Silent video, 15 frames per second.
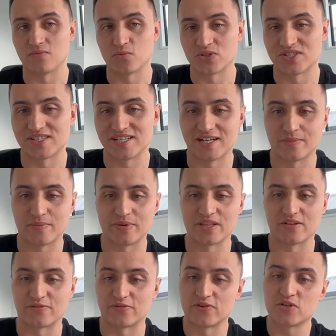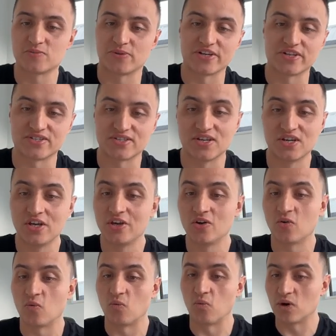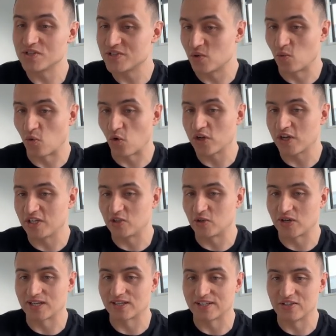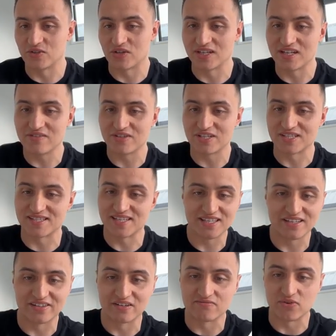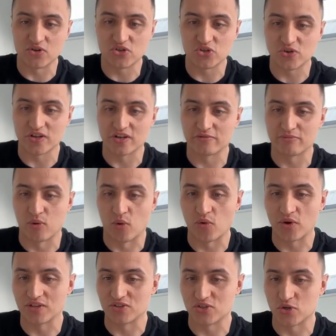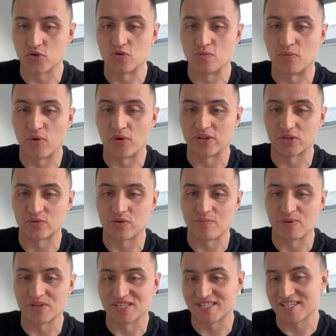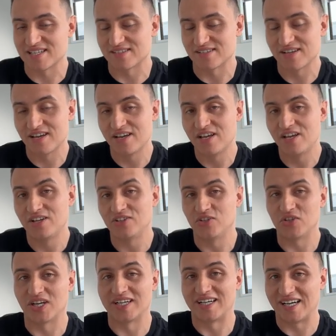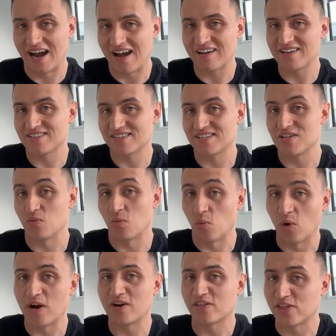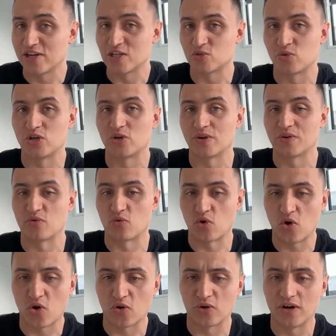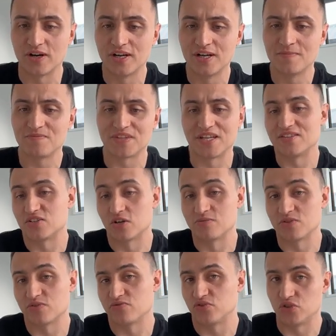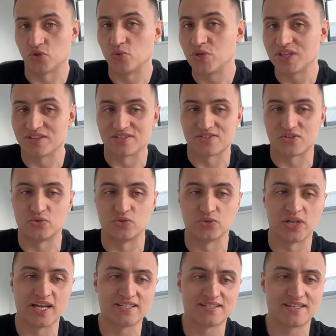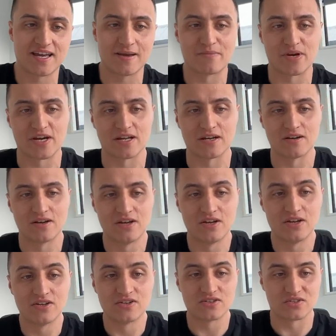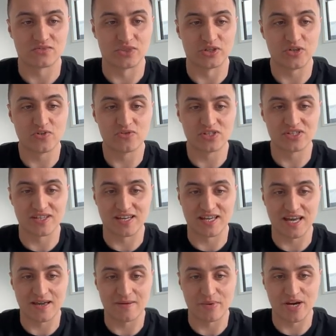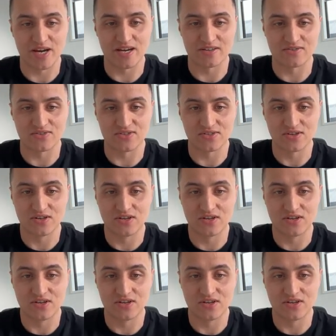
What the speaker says: was set up in the first place wasn't working correctly. And you can even see the conversion rate of 0.2, 0.3%. You can kind of see where things were going wrong in terms of doing this Google Ads campaign. So if we go over to the campaigns,